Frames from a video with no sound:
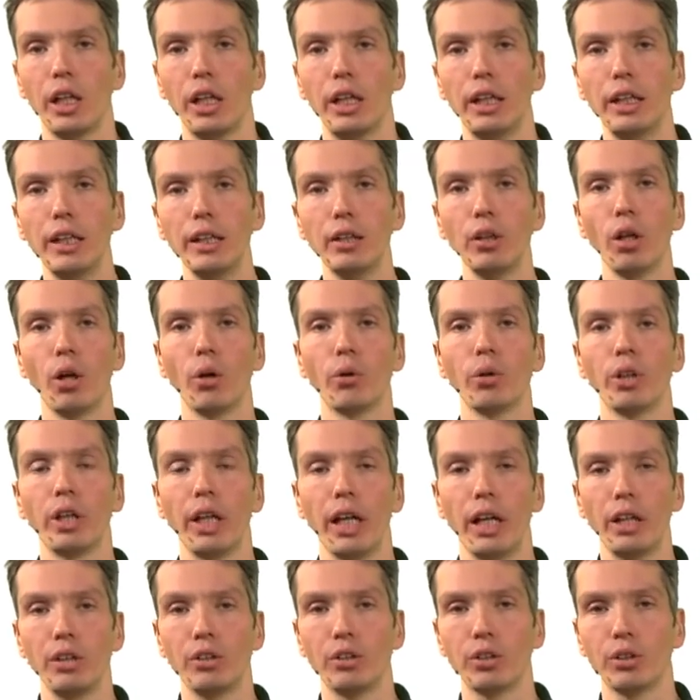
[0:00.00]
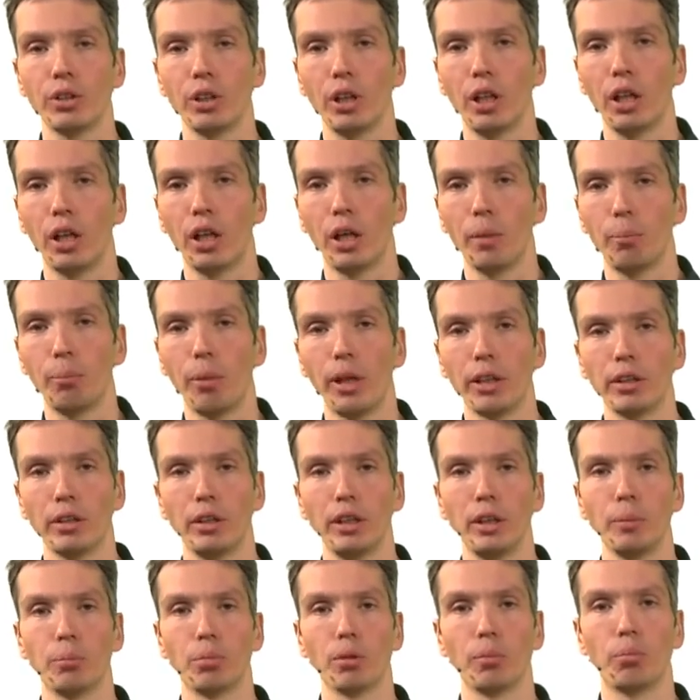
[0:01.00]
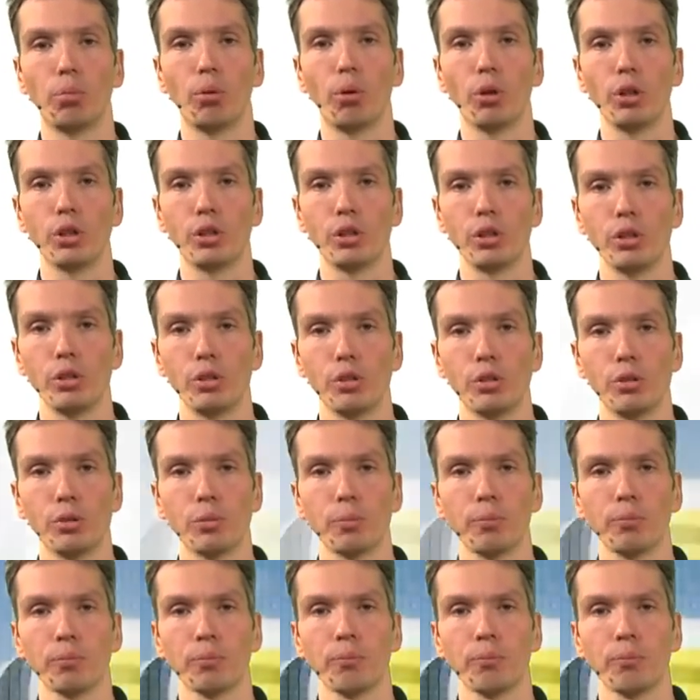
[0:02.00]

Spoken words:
elongate our bodily proportions.